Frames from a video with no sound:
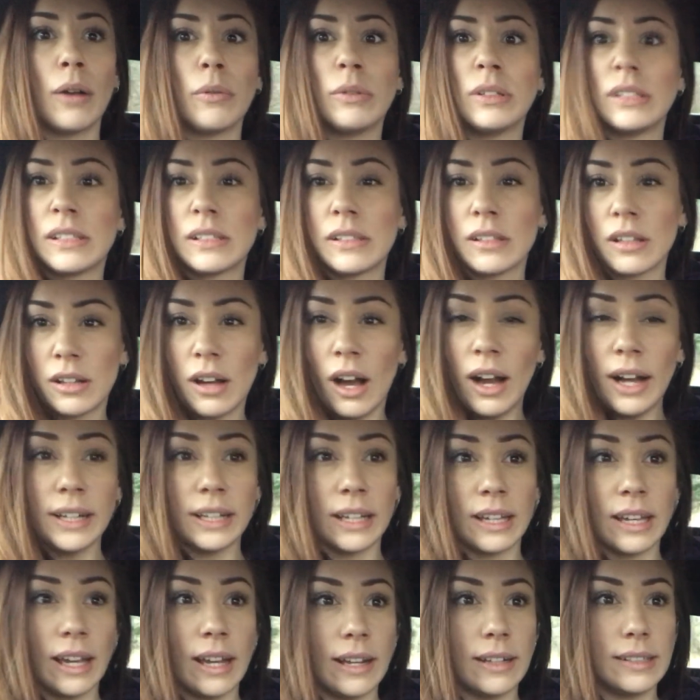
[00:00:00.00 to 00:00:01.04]
I was kind
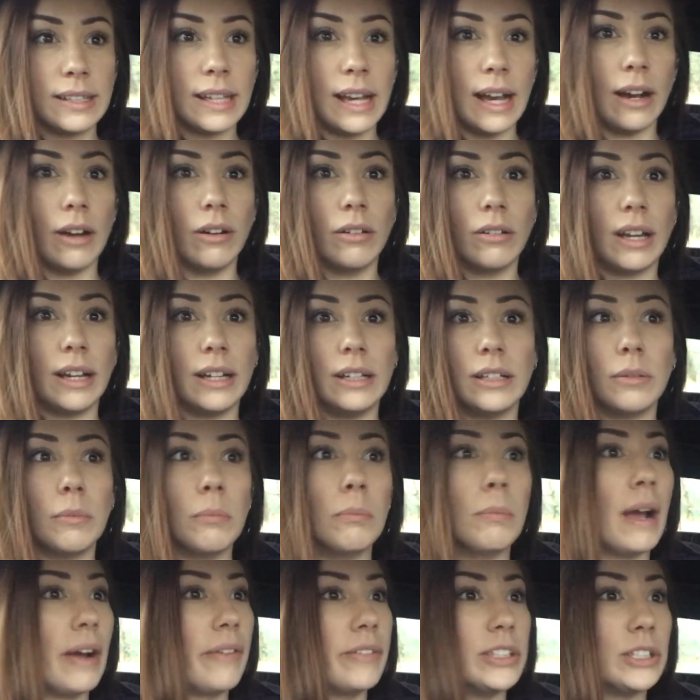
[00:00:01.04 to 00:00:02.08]
of kicked out, like
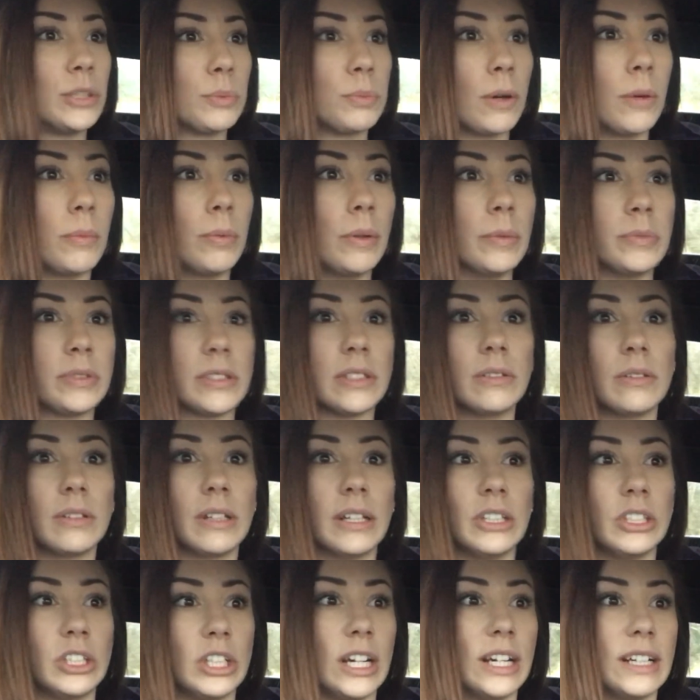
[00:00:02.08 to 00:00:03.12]
marriage problems and all
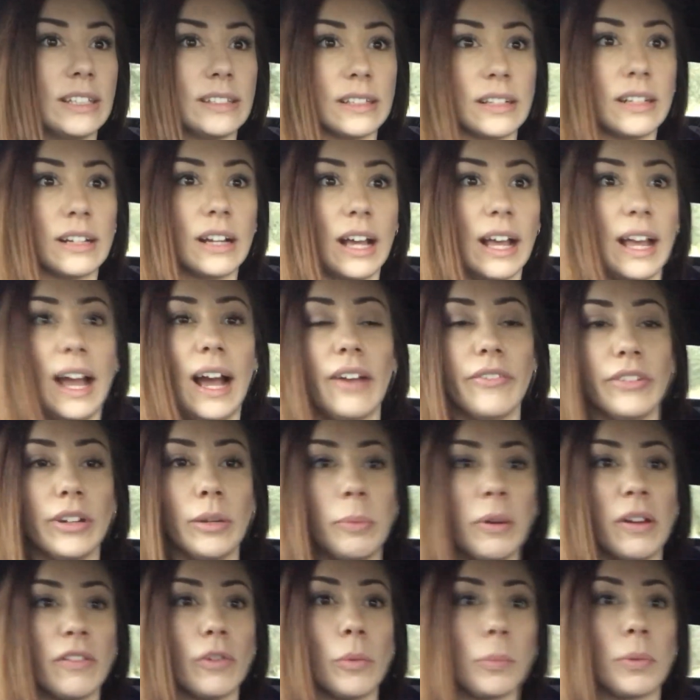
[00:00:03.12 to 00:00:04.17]
that jazz, and like having a
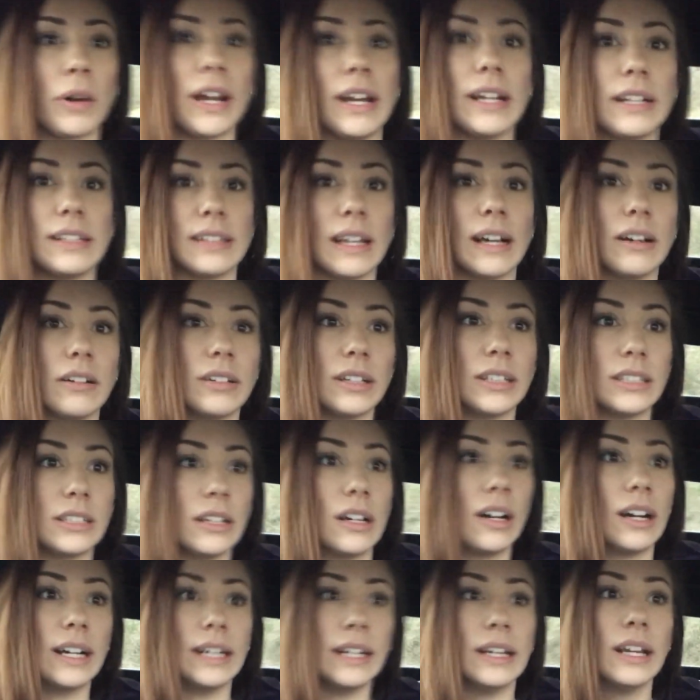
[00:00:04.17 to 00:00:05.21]
bit of a breakdown.
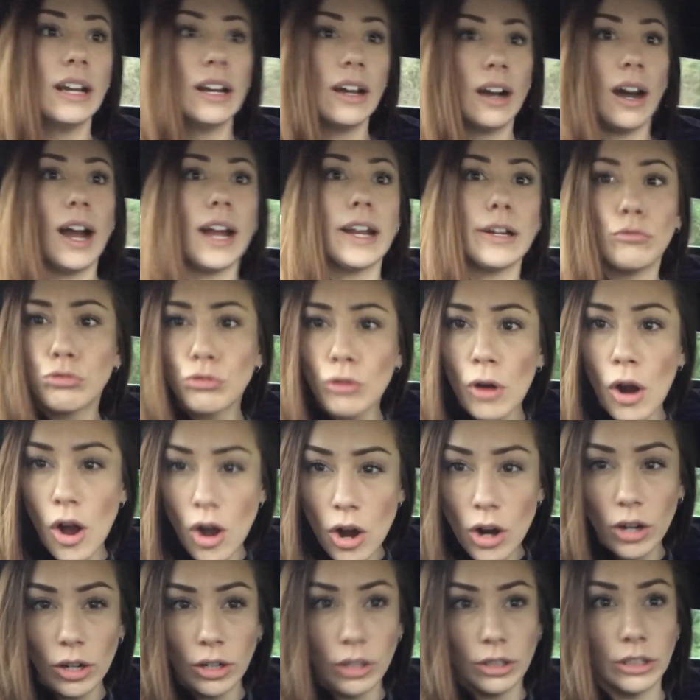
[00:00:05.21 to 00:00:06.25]
I
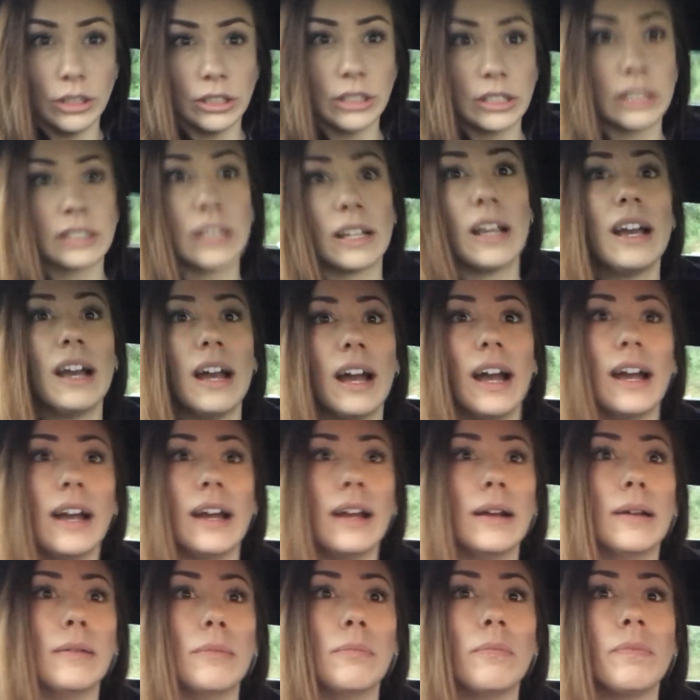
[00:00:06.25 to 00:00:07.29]
wrongs,
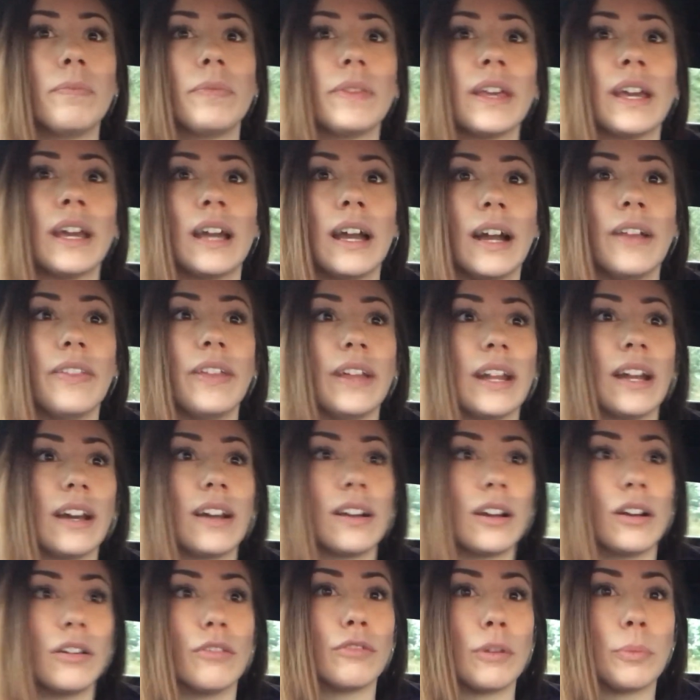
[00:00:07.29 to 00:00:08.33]
and then I
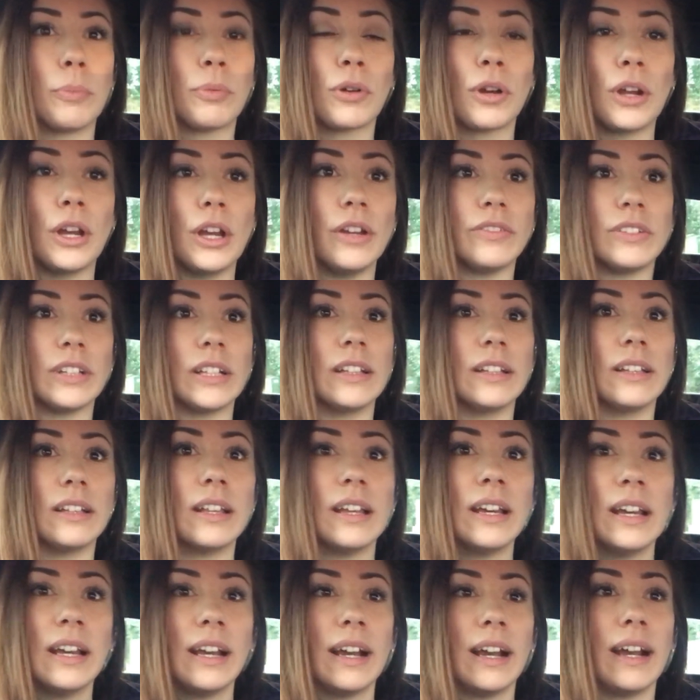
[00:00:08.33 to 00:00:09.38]
got reproved, and
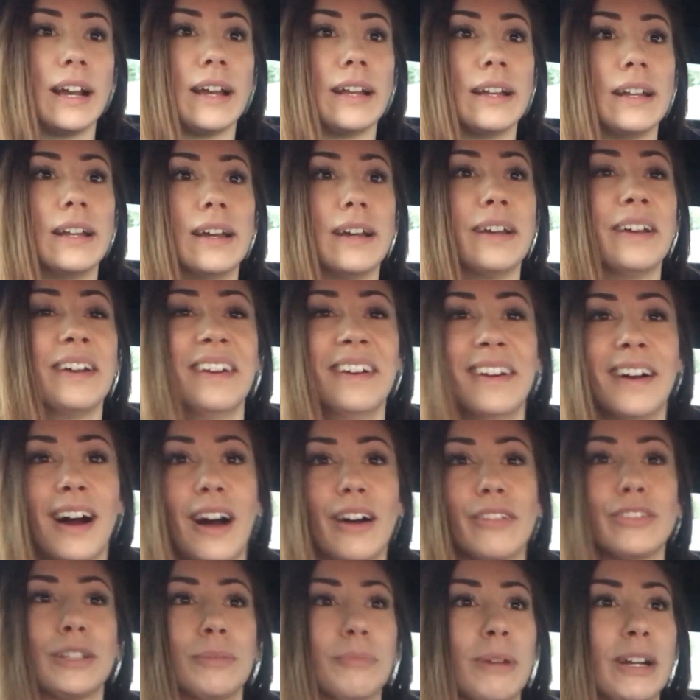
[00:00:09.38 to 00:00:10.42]

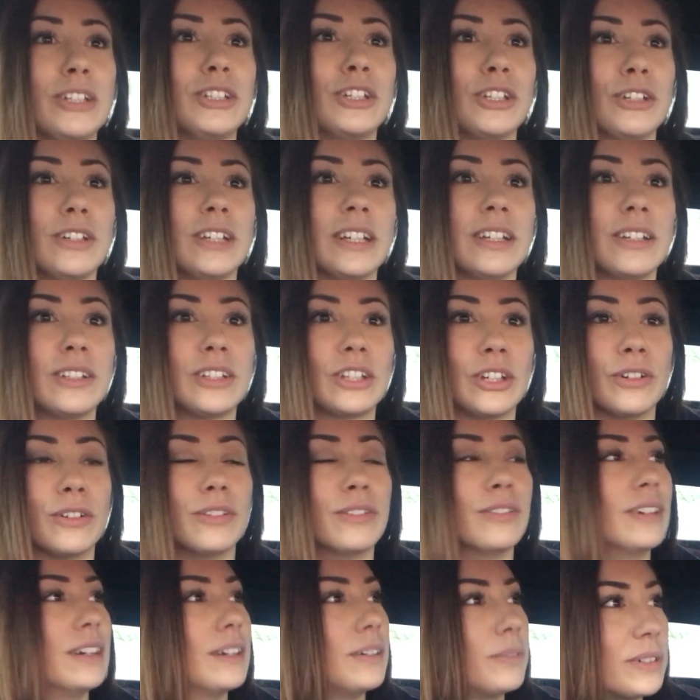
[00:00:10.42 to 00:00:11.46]
after my
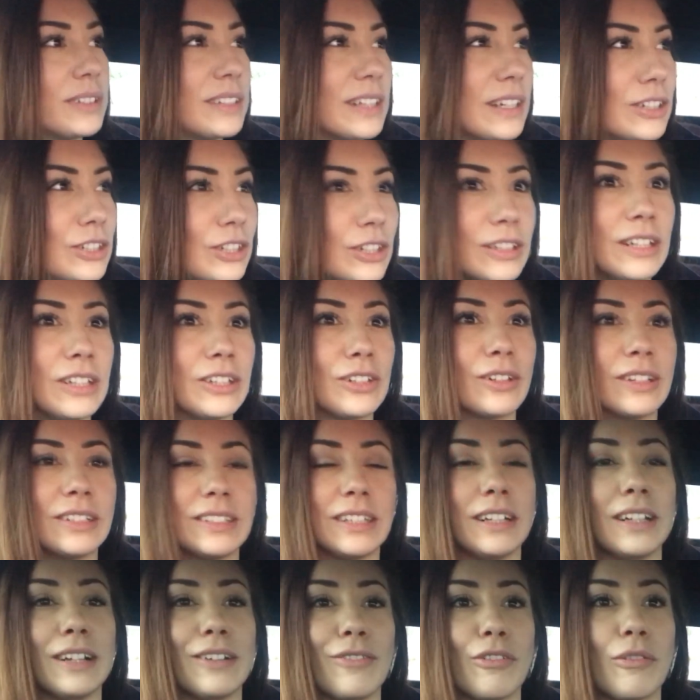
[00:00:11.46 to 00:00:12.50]
judicial, was it judicial? I
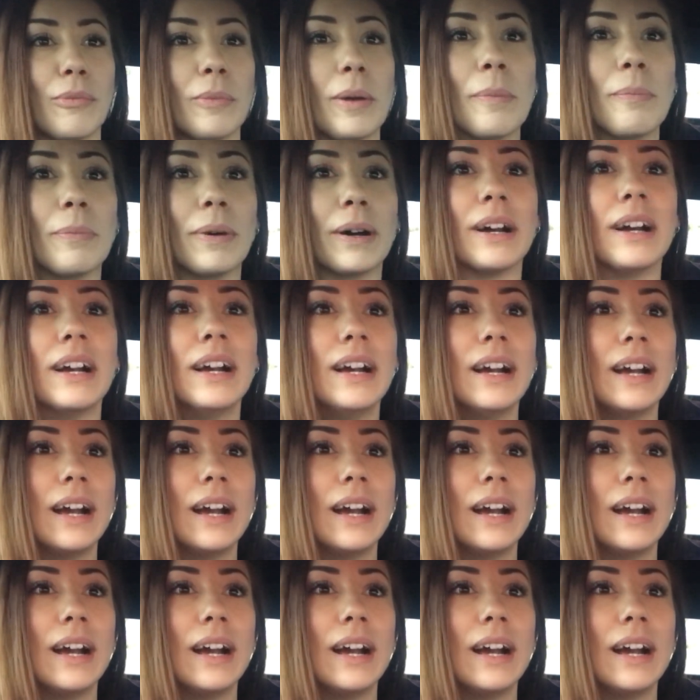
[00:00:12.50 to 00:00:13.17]
don't even remember.